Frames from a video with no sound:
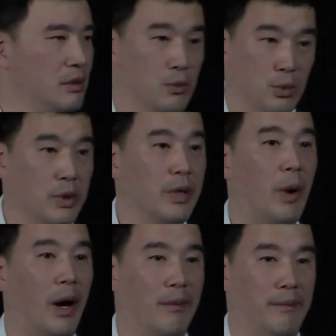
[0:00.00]
really
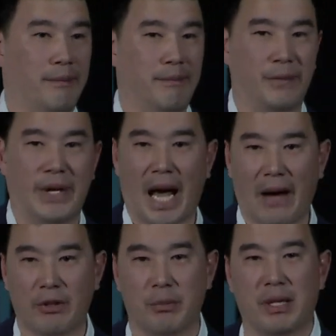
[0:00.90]
well. You
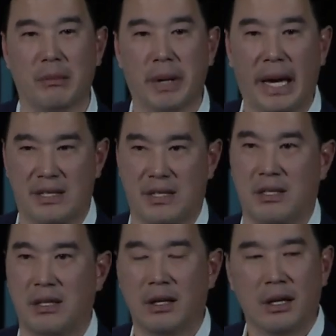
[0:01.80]
have to be the
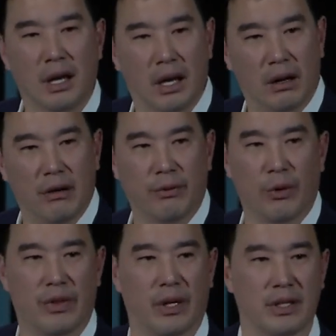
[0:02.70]
best at all
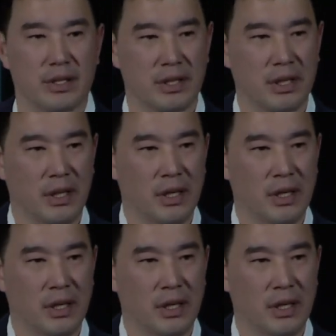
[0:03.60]
four things.